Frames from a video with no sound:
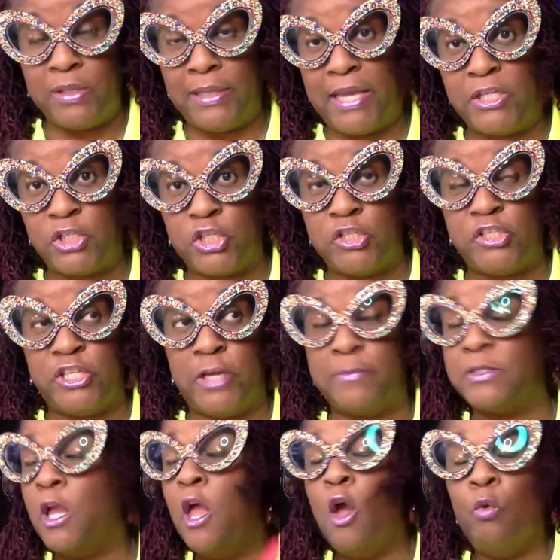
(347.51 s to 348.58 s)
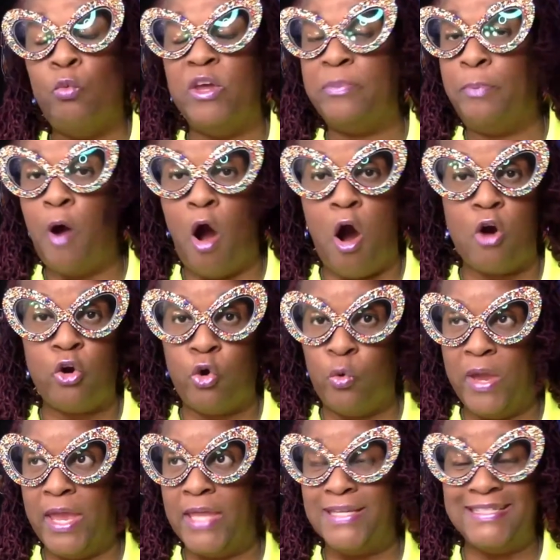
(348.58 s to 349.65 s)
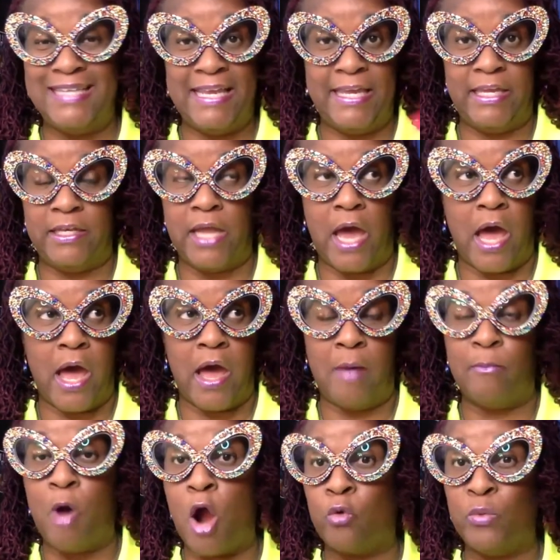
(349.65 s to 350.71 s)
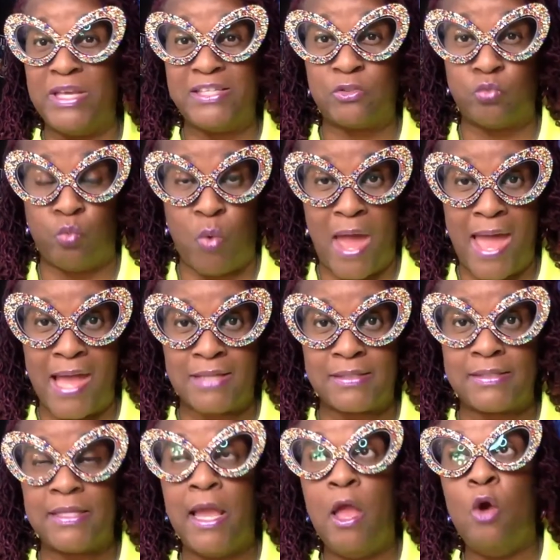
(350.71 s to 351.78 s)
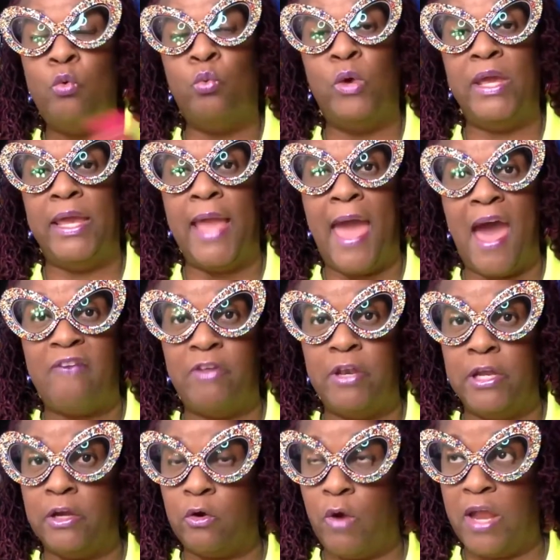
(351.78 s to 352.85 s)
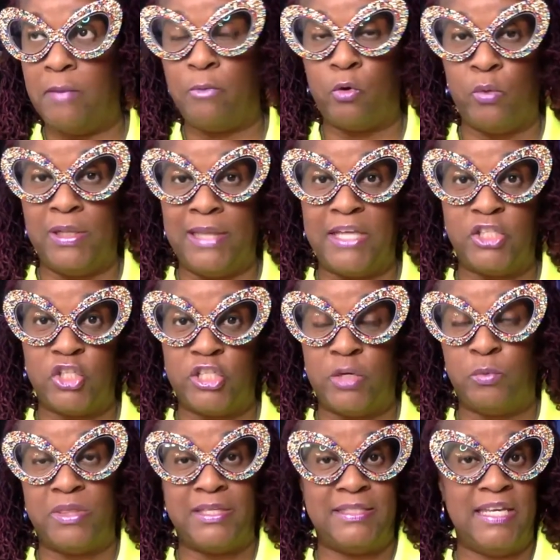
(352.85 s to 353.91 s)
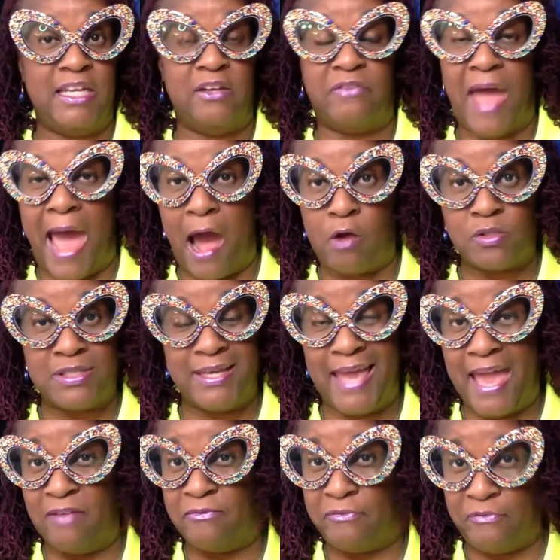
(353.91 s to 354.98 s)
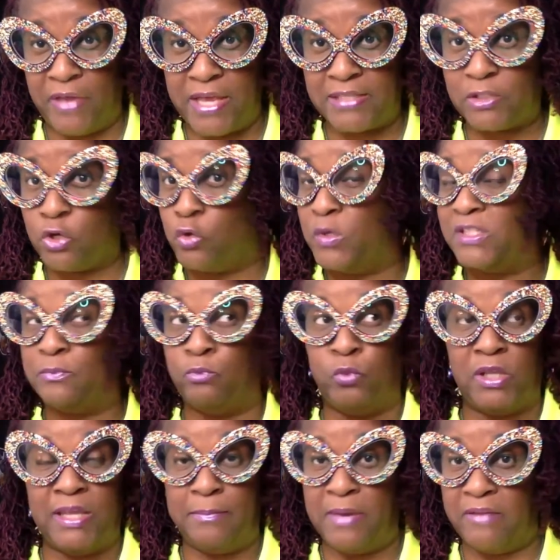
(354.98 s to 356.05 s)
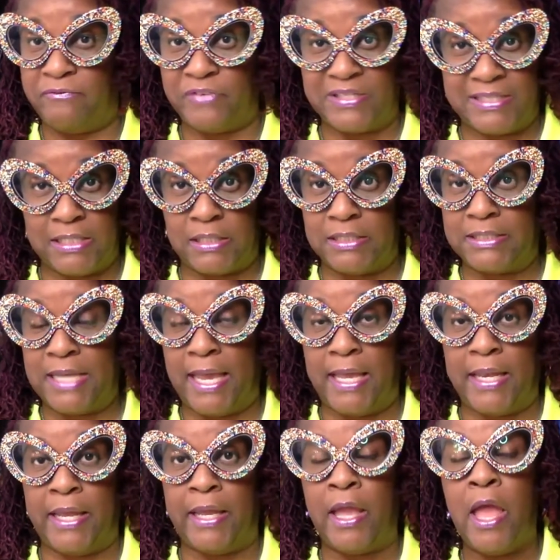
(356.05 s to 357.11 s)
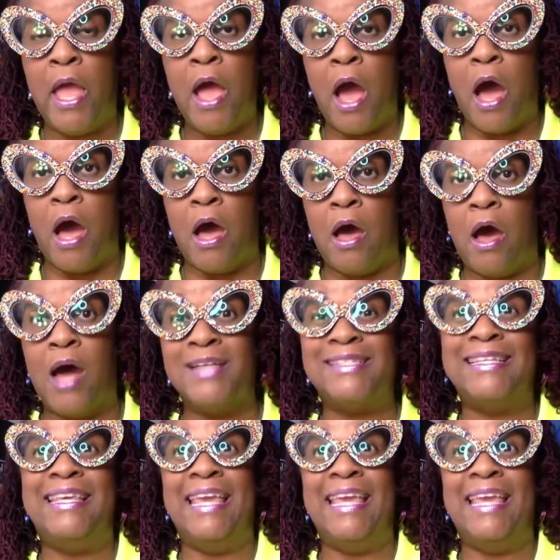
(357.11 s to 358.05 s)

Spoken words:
relationships with Paul Quinn, Dean Maurice West. We have an incredible relationship with the Dean of Housing at Fisk, who has really been facilitating us